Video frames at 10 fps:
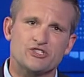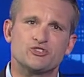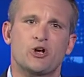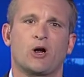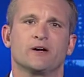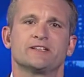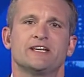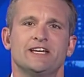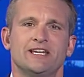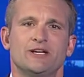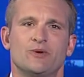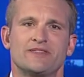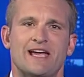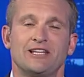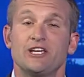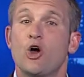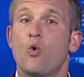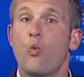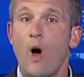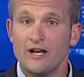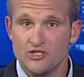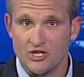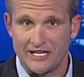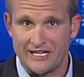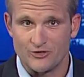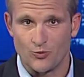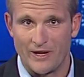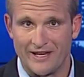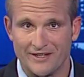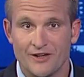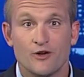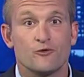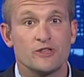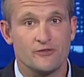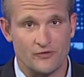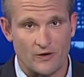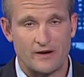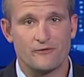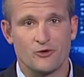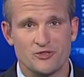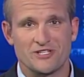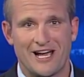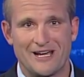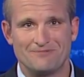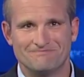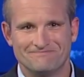to start with Helio watching his win for the very first time.